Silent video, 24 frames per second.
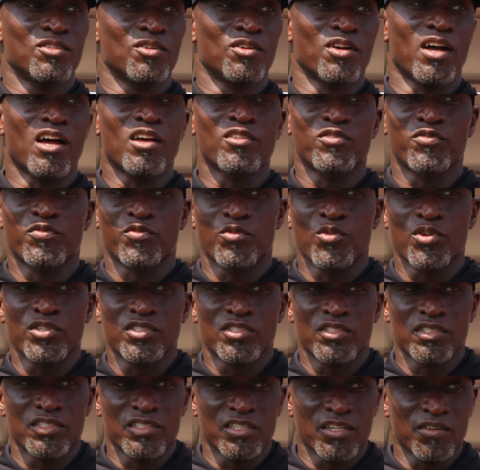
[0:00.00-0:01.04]
you know, I was
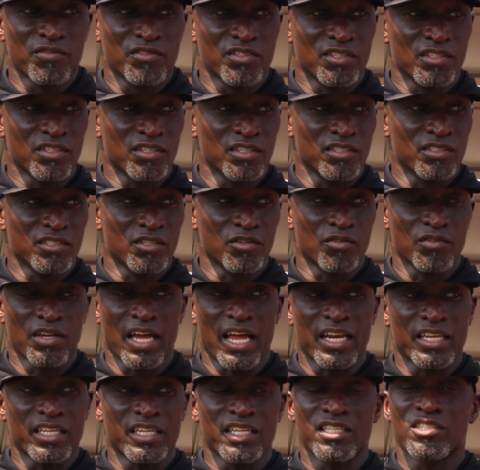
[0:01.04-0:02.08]
fortunate enough to, you know,
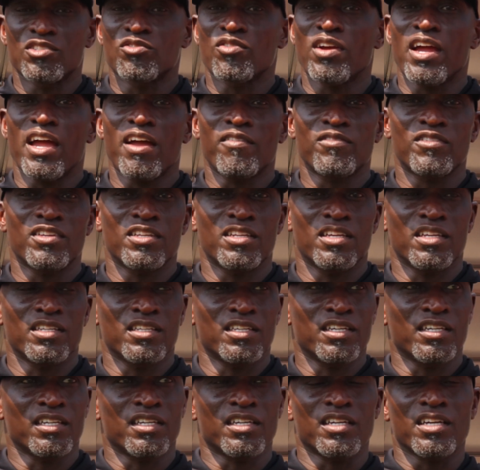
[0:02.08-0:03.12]
not get drafted
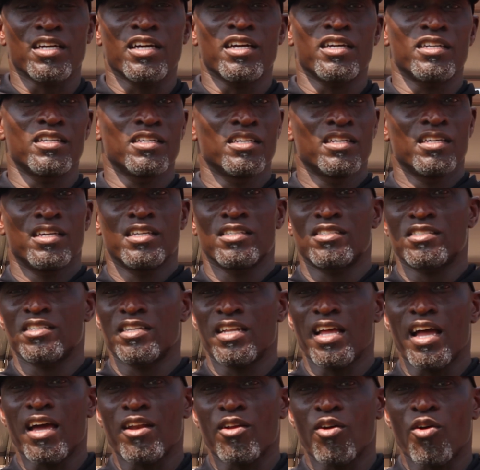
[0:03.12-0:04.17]
and get cut and
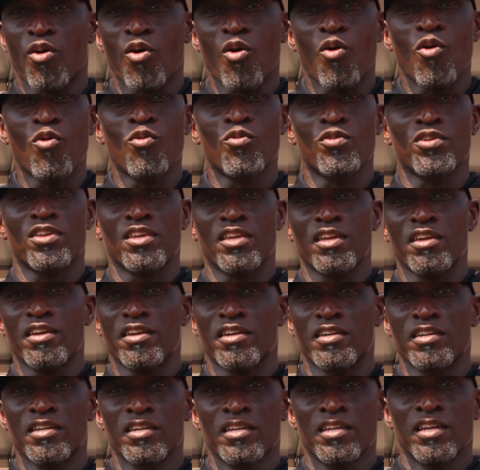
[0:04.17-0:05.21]
sit out a whole
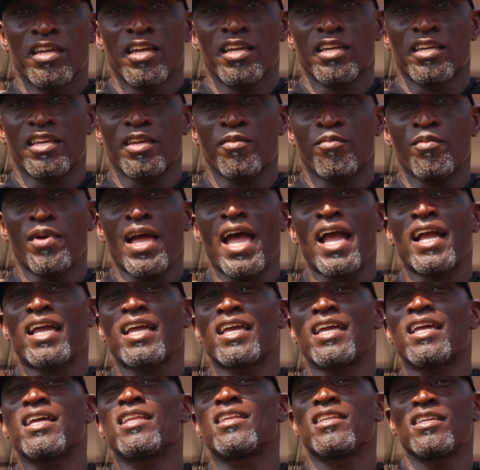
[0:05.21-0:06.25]
year and get back
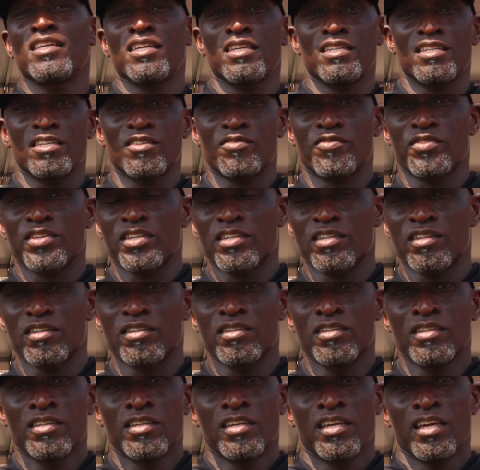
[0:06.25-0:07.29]
in the
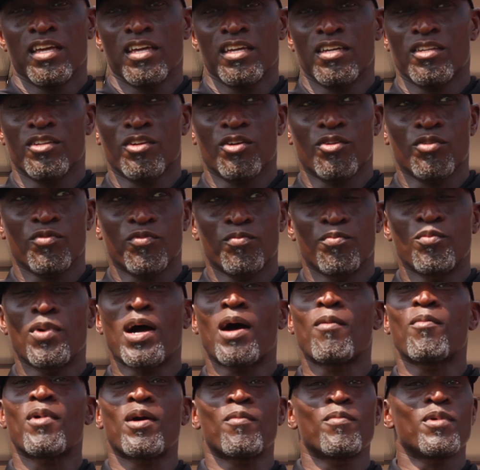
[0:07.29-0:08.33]
NFL, and, you know,
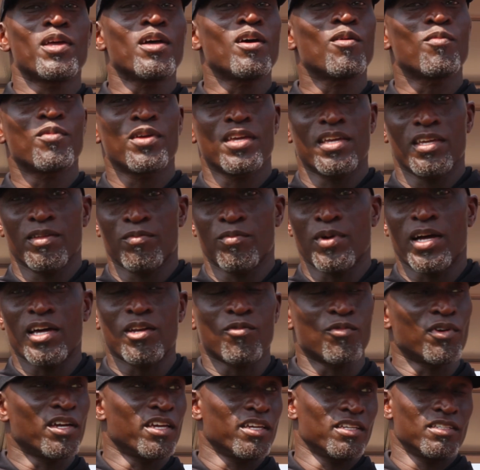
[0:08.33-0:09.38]
by my mailman,
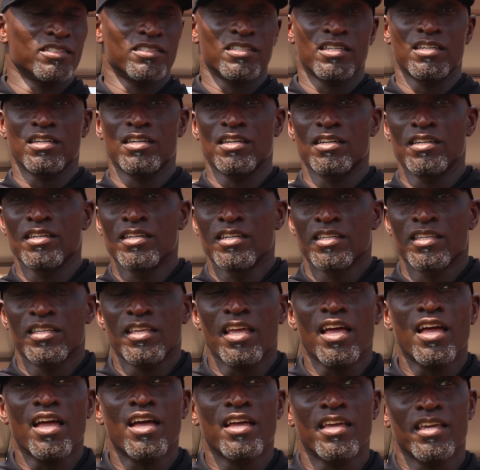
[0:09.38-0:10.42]
by the way. Really?
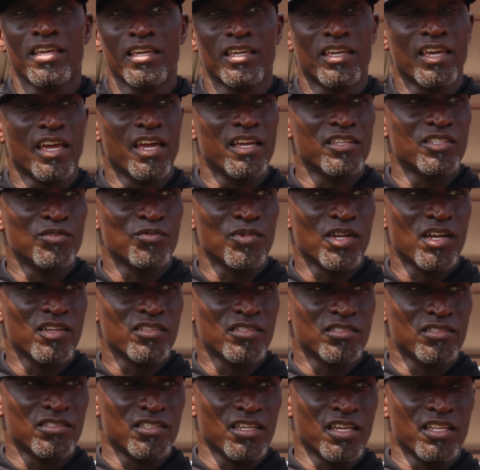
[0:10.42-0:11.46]
Yeah, wow. He came to my
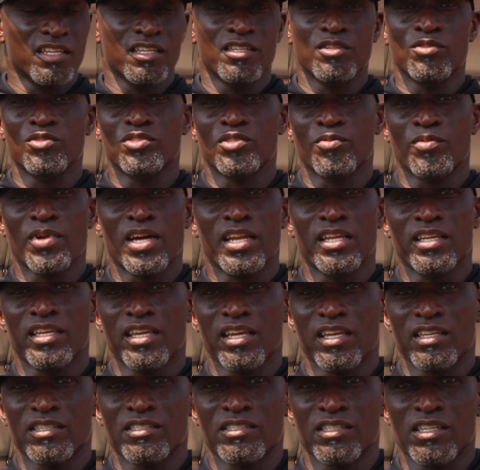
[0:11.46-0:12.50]
house and said he knew somebody in
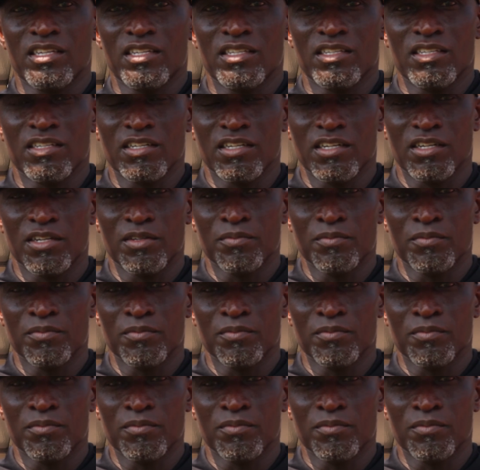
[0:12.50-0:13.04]
Kansas City,